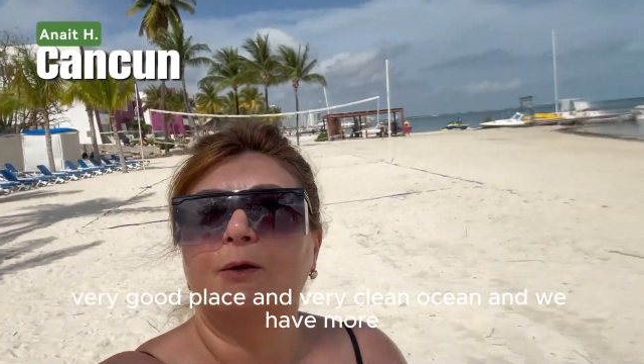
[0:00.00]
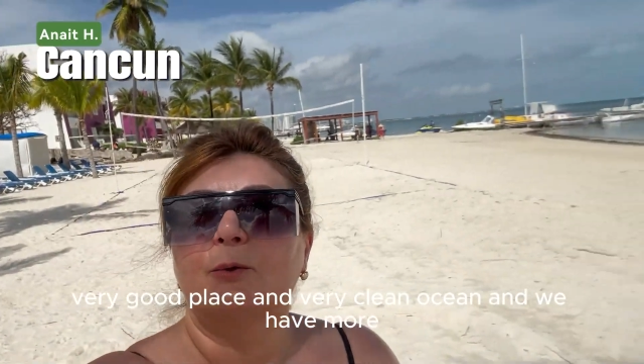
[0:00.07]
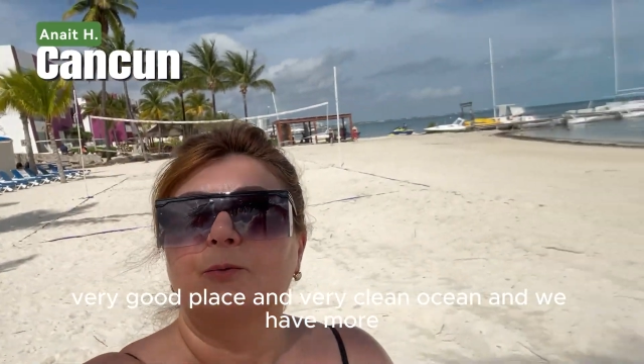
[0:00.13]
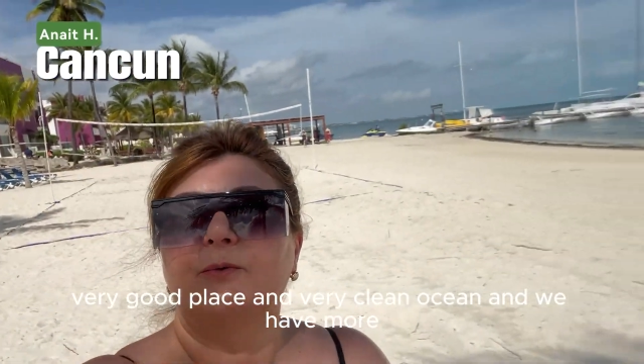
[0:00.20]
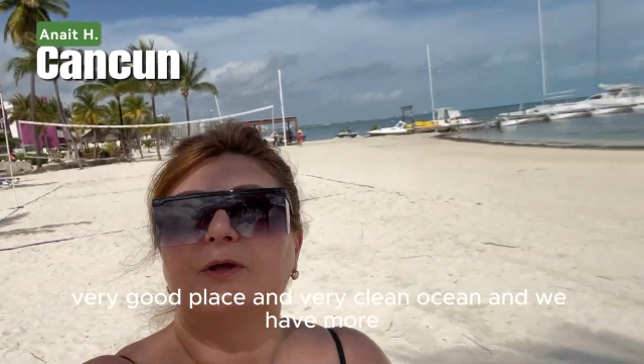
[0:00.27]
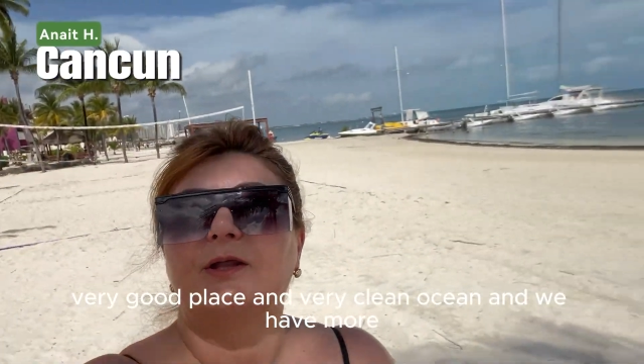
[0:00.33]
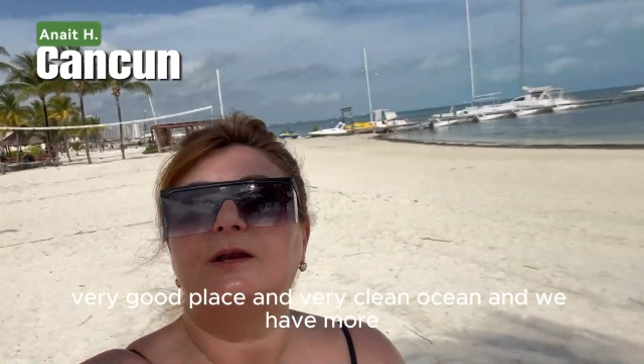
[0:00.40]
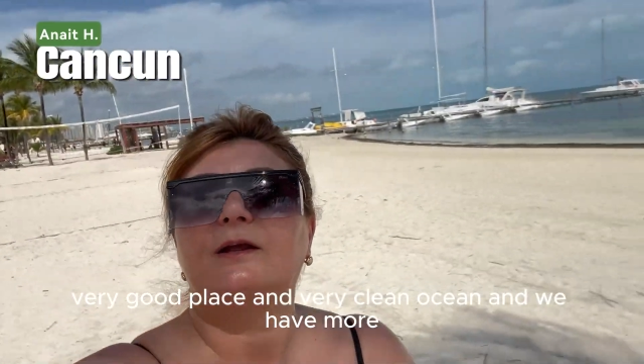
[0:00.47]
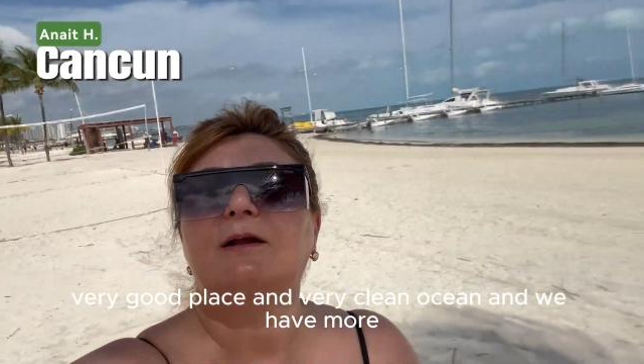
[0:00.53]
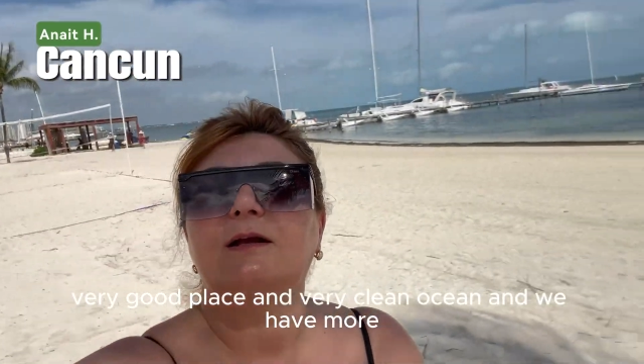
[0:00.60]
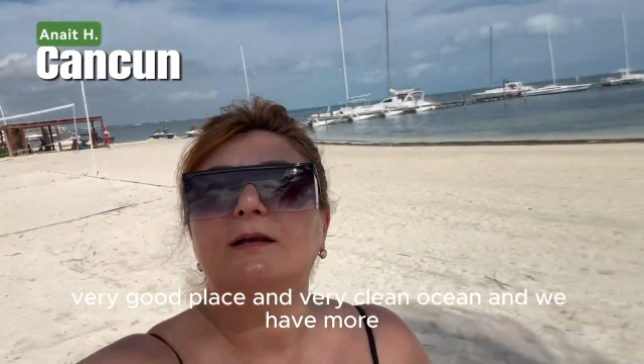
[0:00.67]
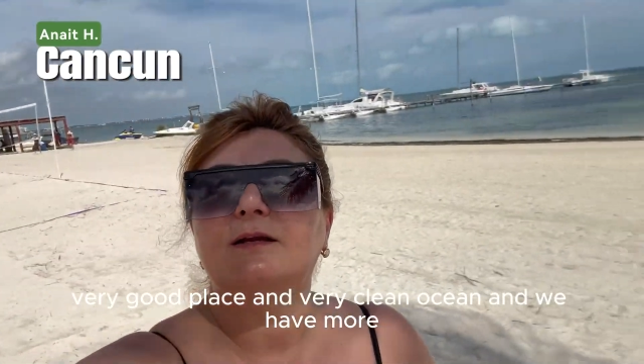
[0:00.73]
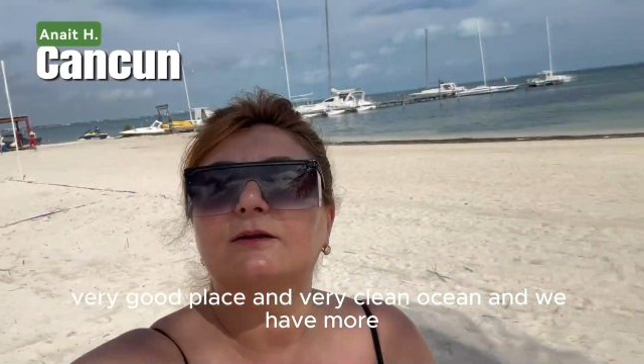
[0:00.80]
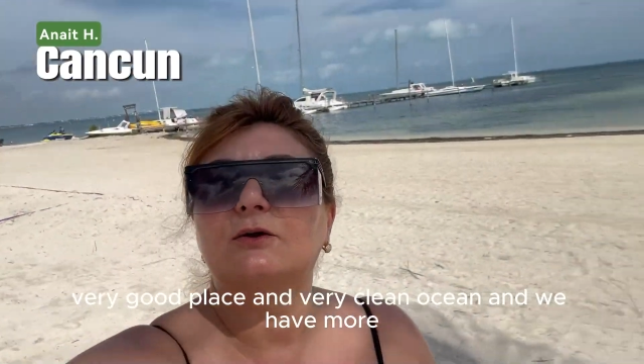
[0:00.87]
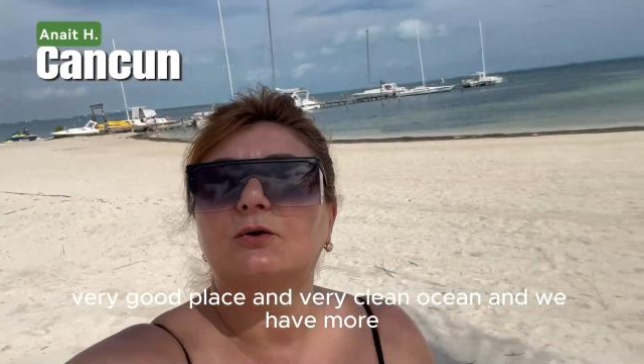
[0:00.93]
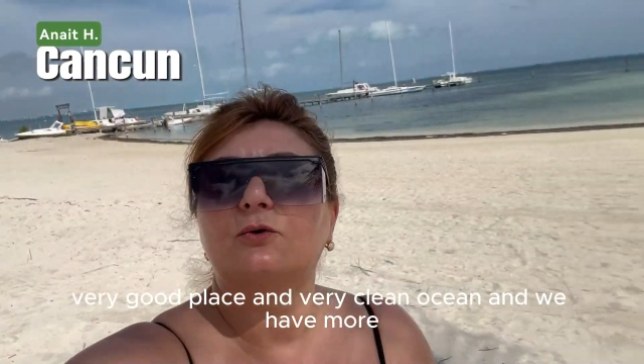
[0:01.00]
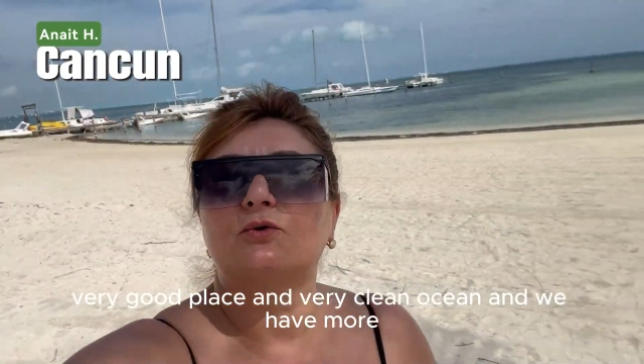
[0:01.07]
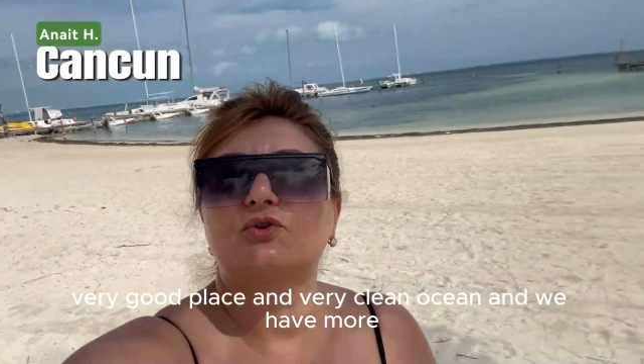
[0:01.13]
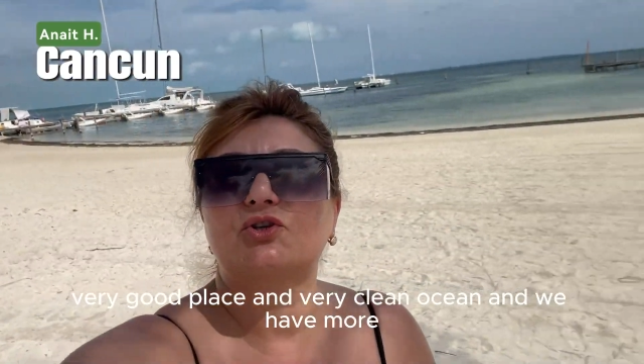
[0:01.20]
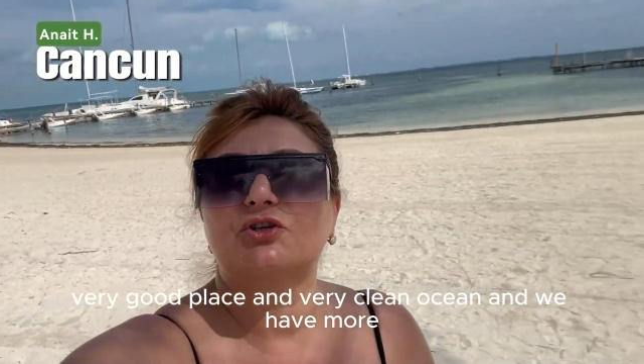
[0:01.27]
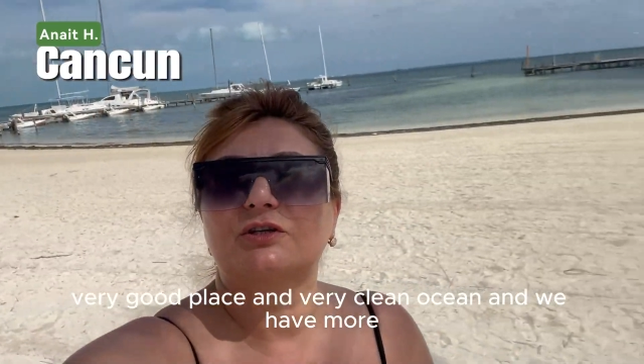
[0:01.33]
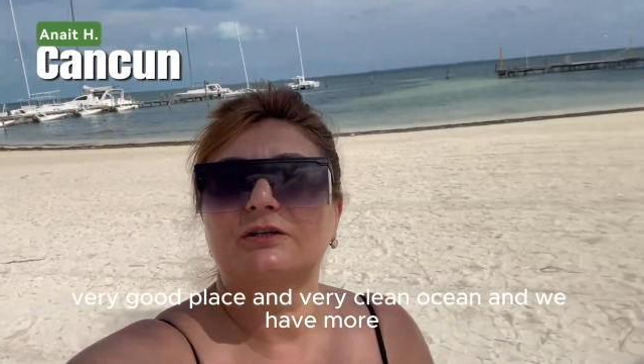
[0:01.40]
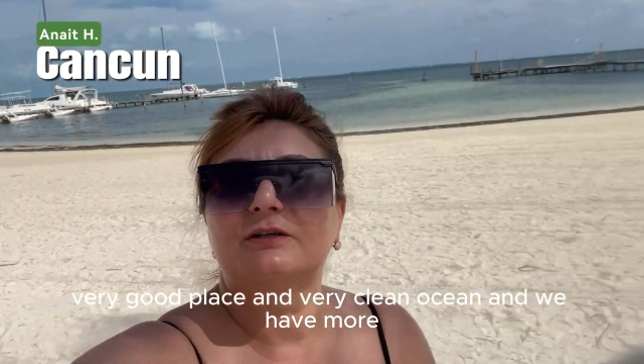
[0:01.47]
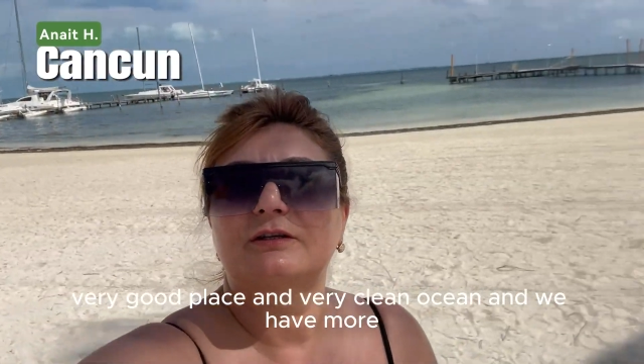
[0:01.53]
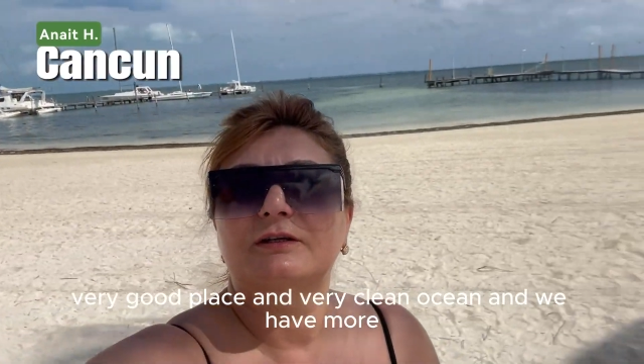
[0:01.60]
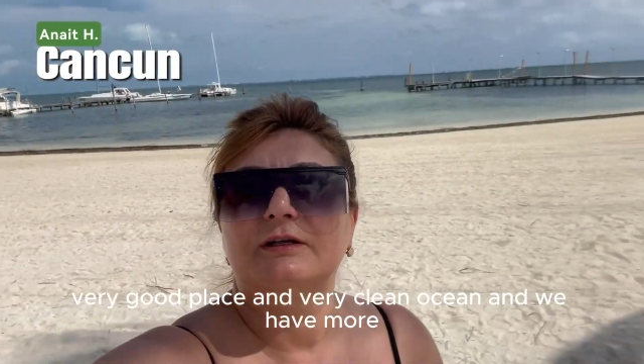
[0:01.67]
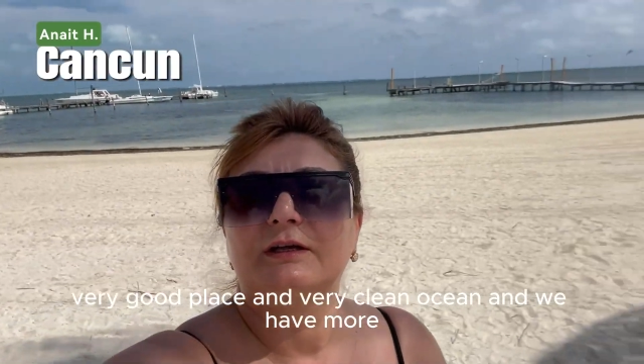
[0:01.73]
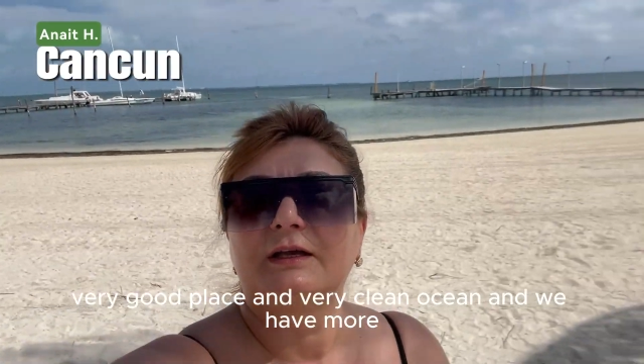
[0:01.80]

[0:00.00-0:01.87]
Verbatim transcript: very clean ocean.